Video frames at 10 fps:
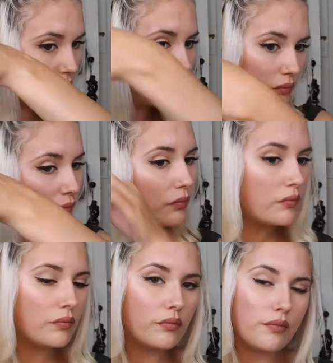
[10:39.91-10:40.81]
And I just
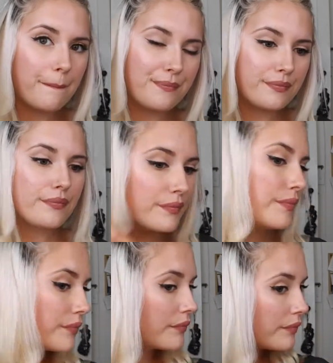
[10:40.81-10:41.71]
go around
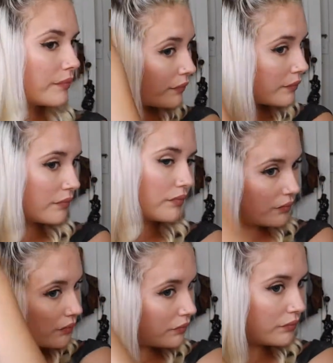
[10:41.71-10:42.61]

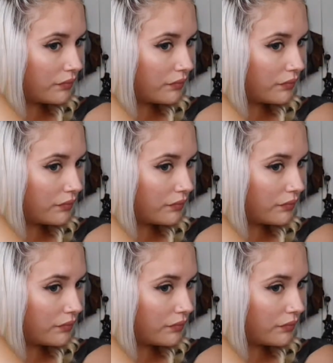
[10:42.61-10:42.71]
curling my